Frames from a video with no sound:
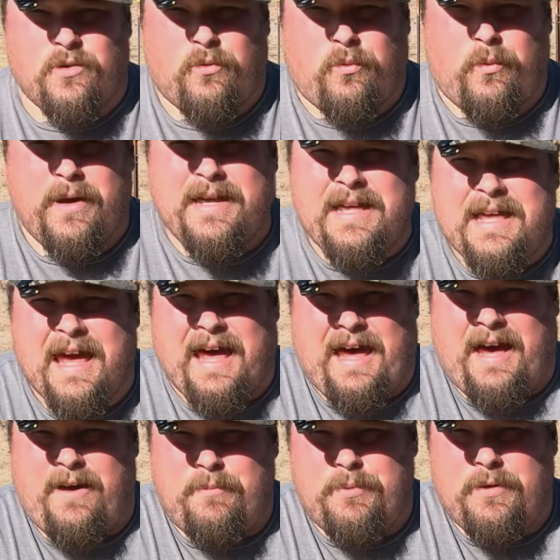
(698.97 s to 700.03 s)
a
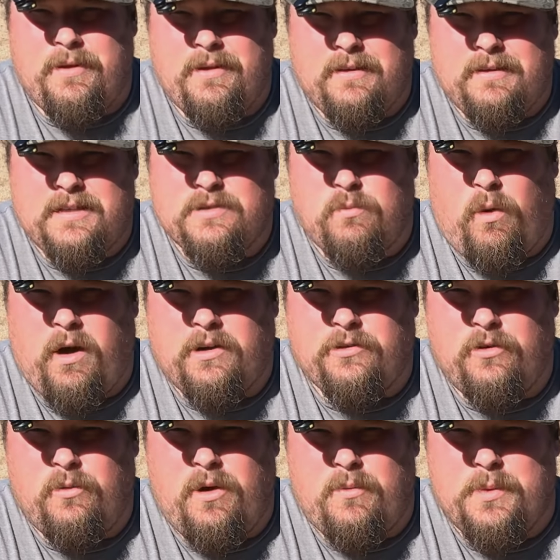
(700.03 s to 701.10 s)
recap, let's walk
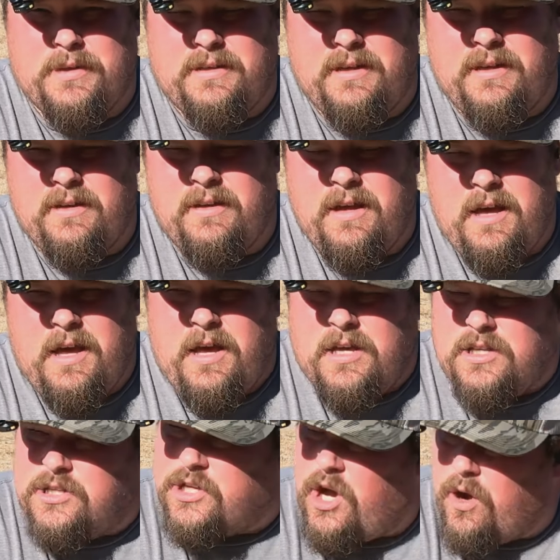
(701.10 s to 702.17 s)
through what we did.
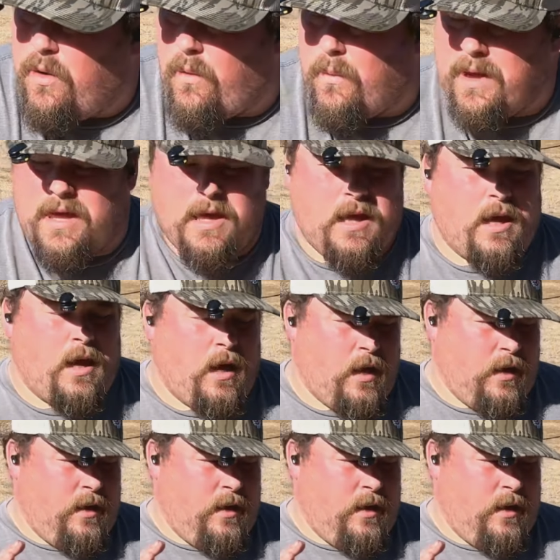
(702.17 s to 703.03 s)
So we